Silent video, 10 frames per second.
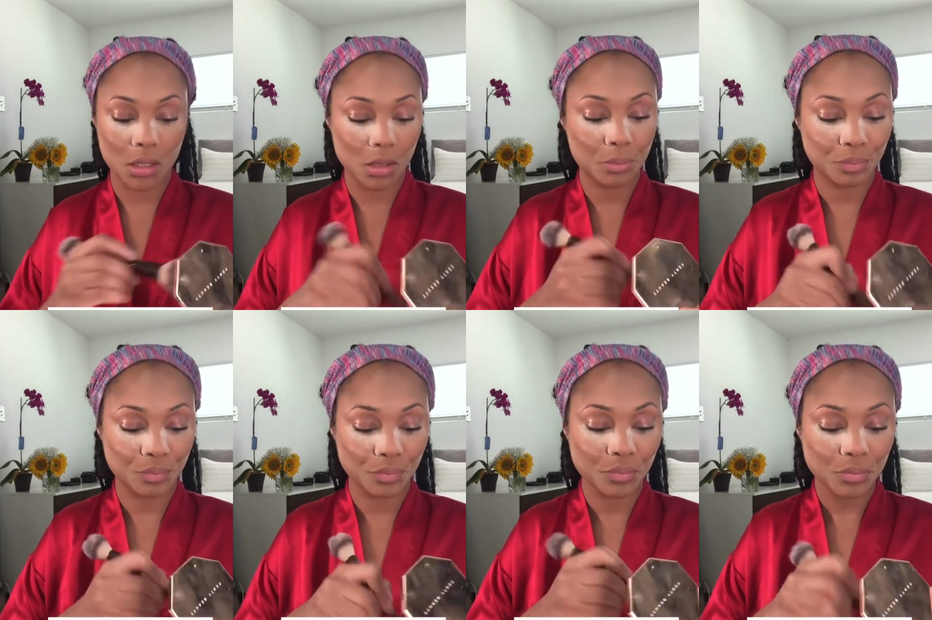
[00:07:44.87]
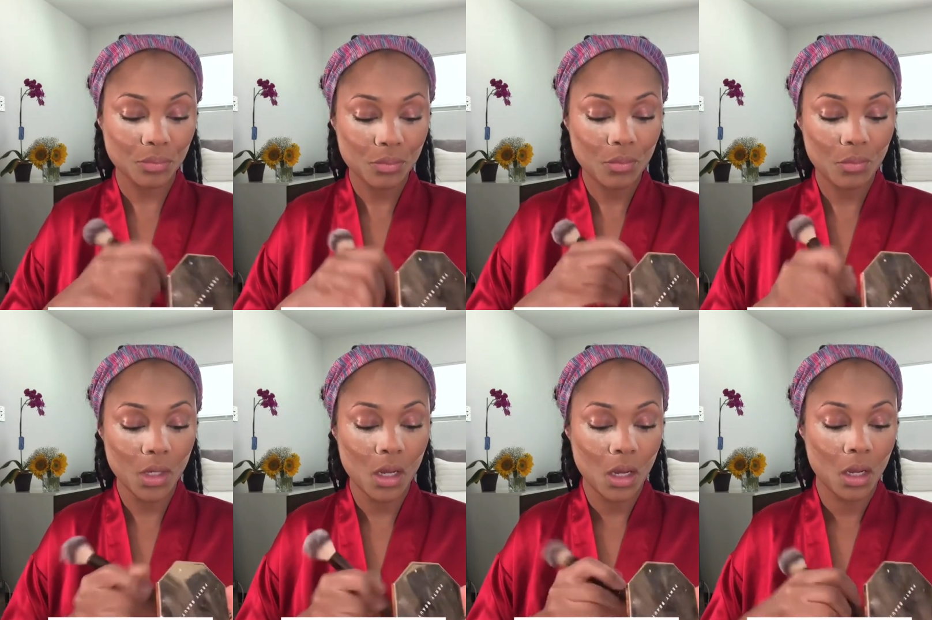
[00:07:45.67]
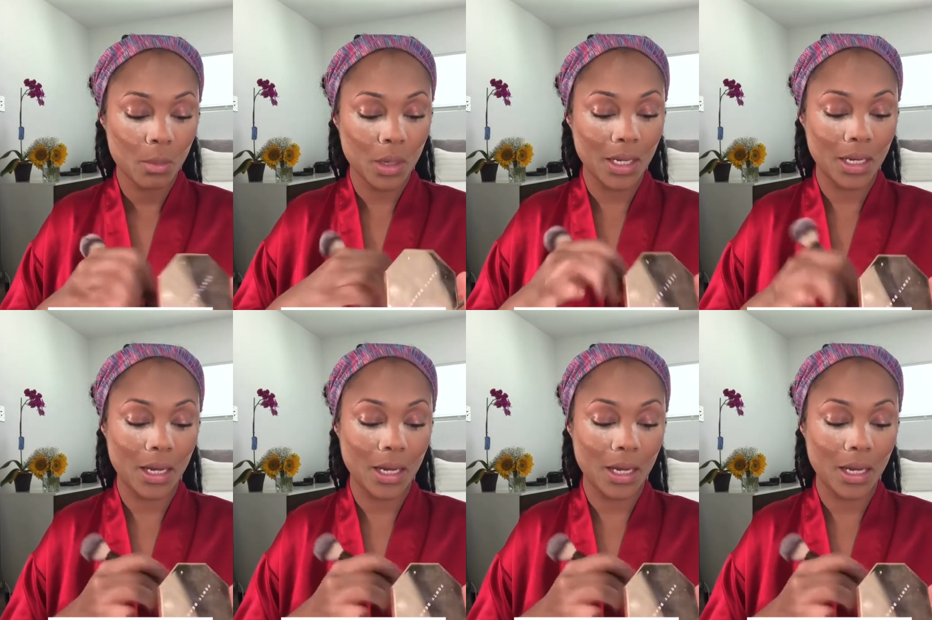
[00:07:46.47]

I would just use something a little deeper.